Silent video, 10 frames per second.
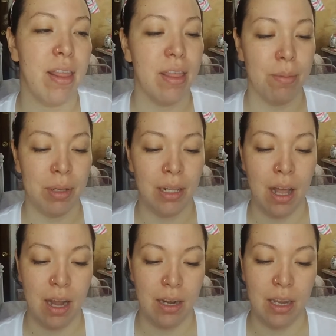the
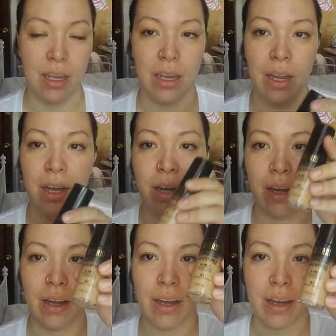Milani
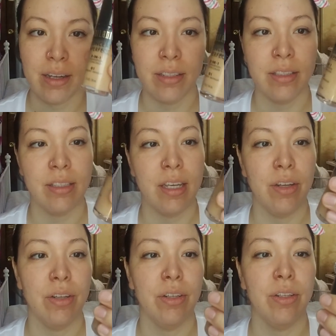
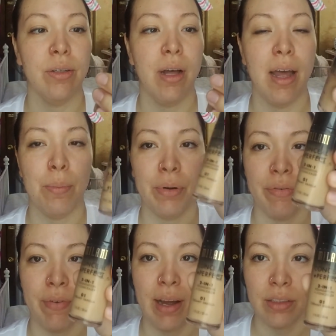Conceal and
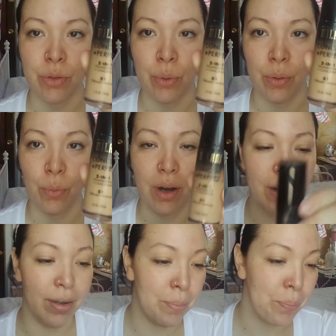Perfect
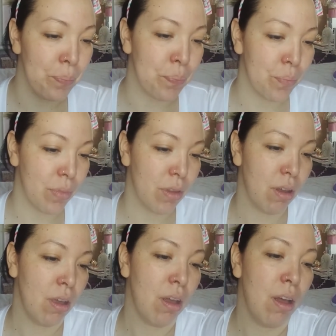2-in-1.
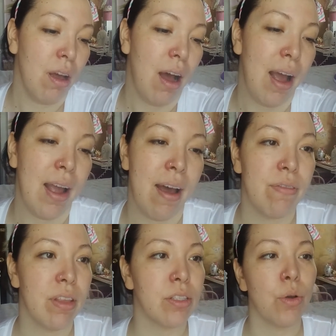I
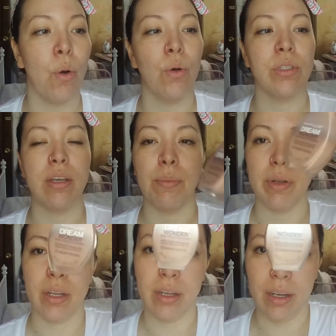have this oldie
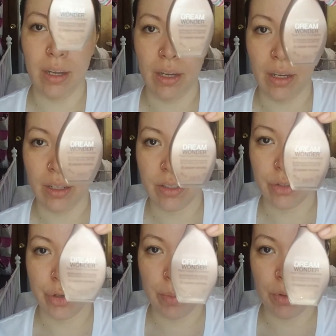but goodie, the
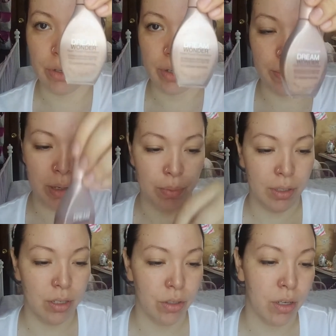Dream Wonder
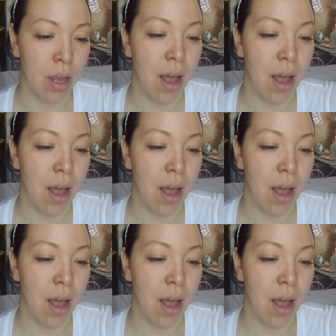Maybelline.